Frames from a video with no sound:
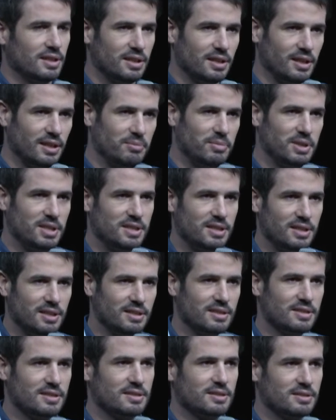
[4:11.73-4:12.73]
and
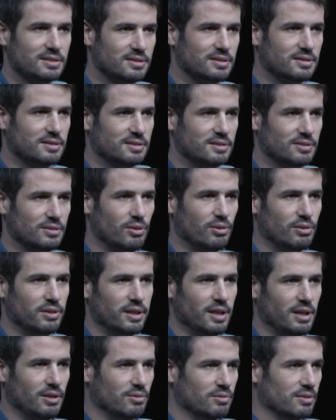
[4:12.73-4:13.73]
meetings all
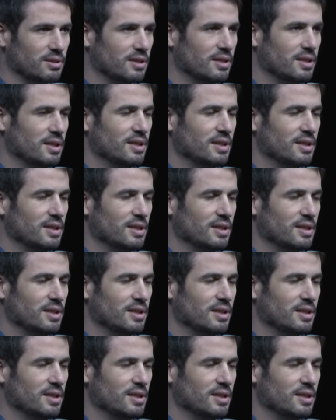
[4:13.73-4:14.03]
day long.